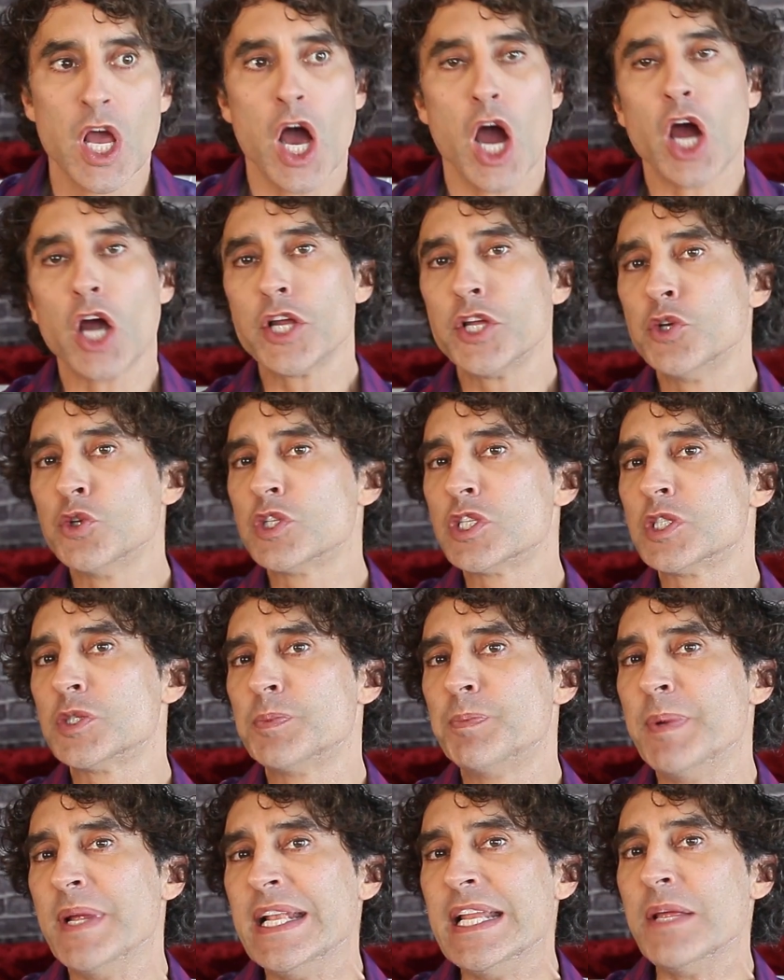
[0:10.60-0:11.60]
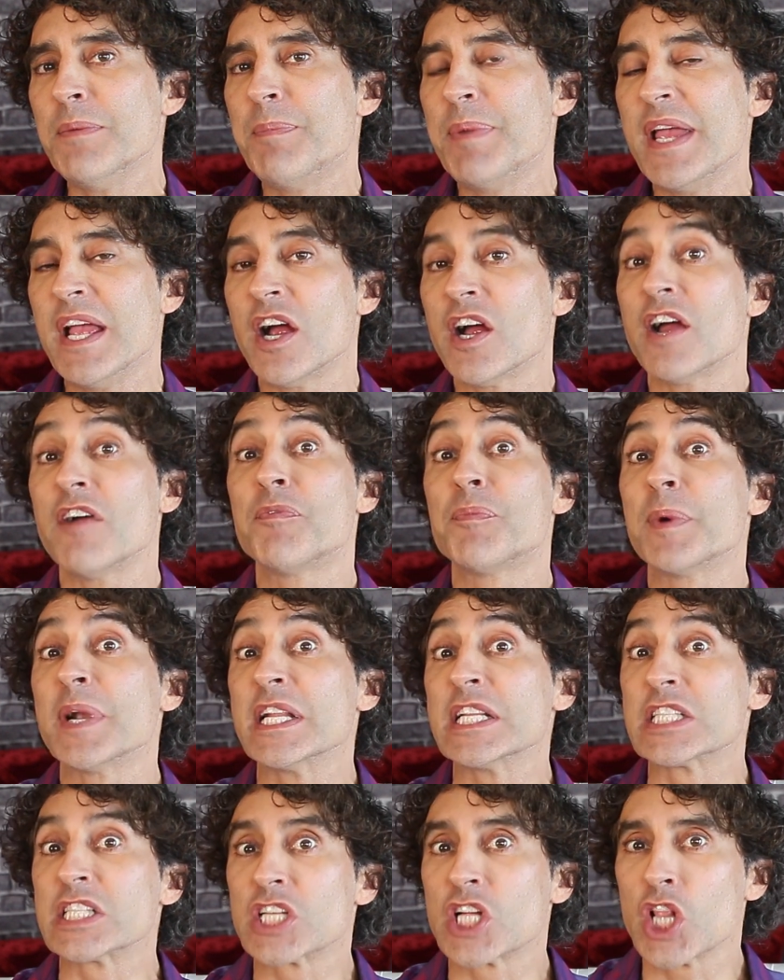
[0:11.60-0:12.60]
Are you spinning P R F but
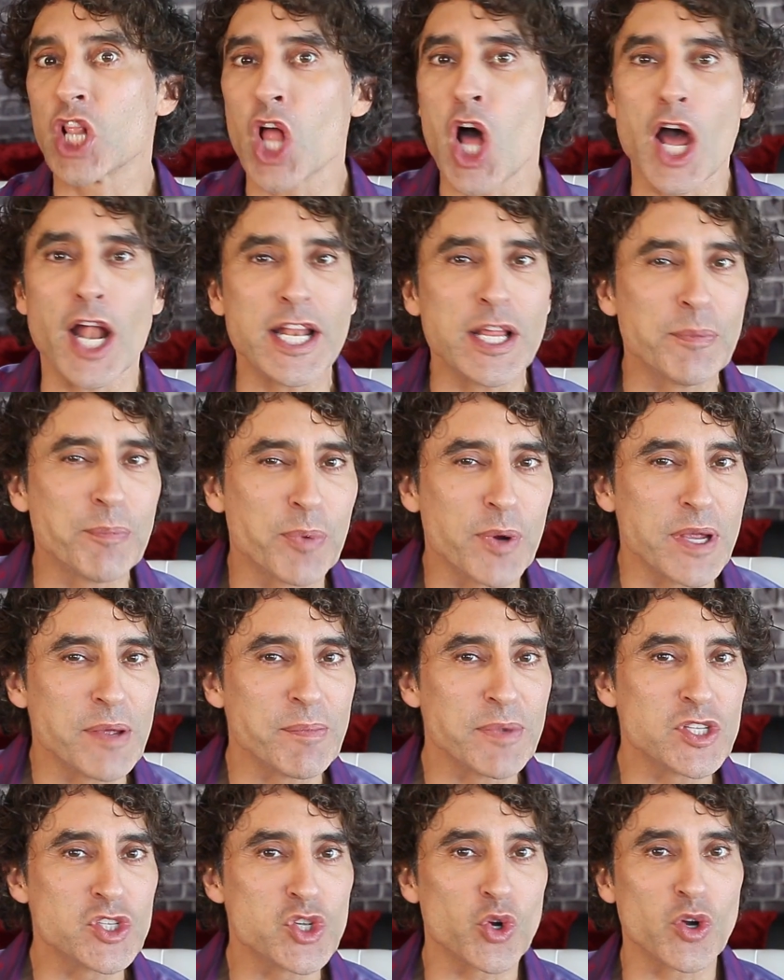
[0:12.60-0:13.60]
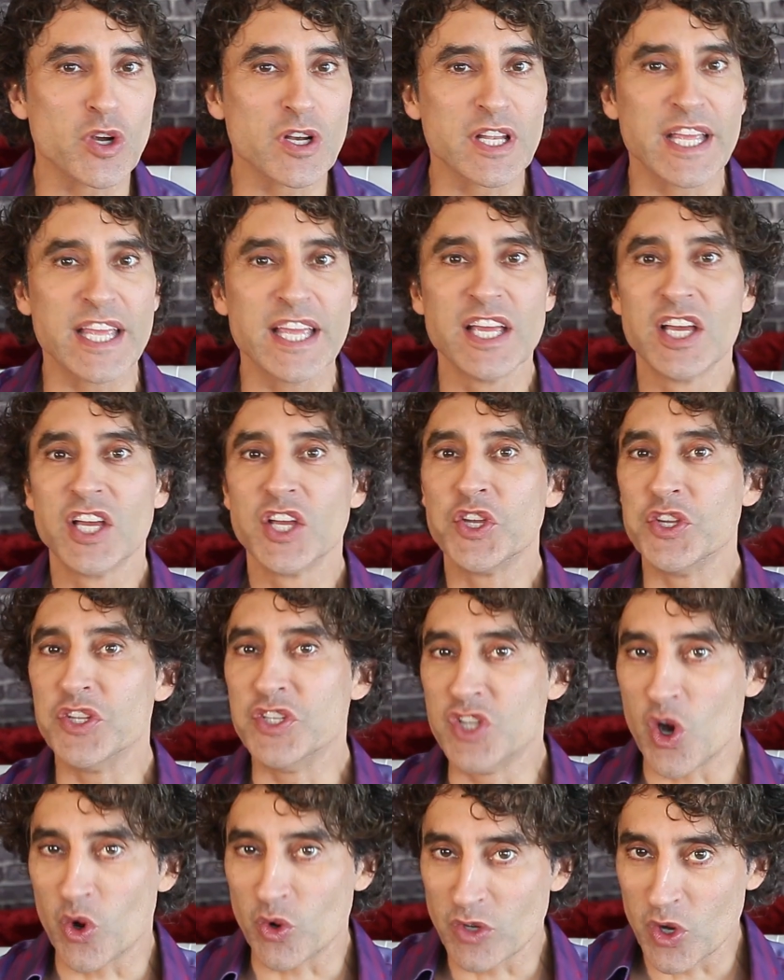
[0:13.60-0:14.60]
it's clotting prematurely? You
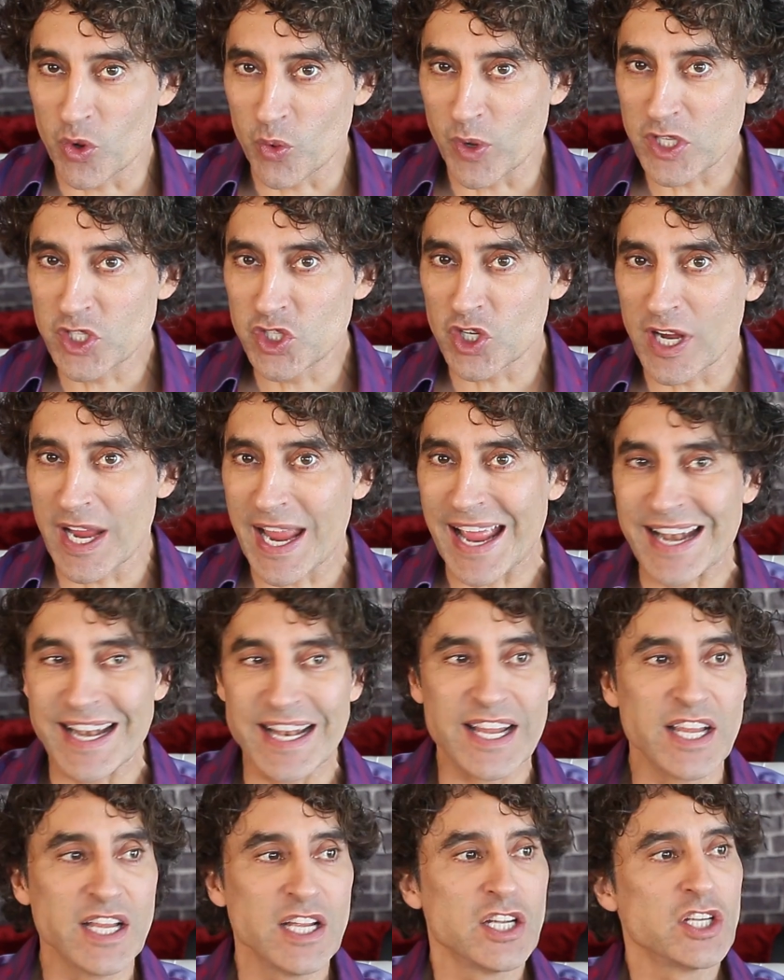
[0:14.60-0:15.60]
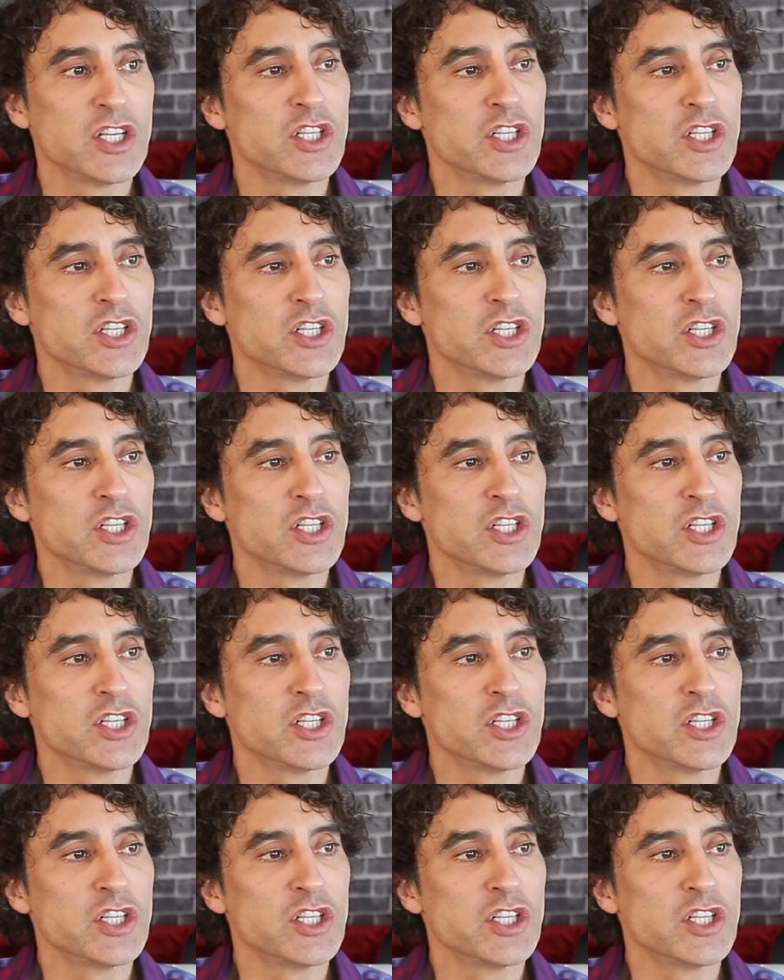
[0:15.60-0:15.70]
don't know what you're getting?